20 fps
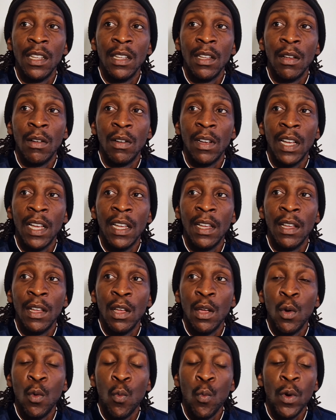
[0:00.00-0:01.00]
Okay,
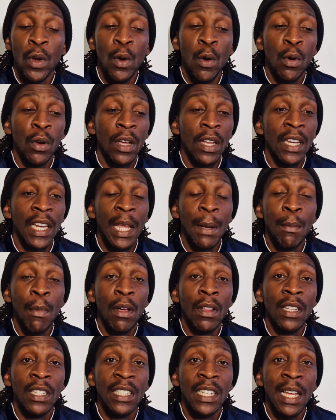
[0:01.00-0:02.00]
we don't look at Neymar
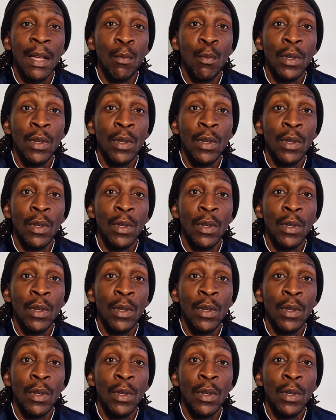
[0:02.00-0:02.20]
the same.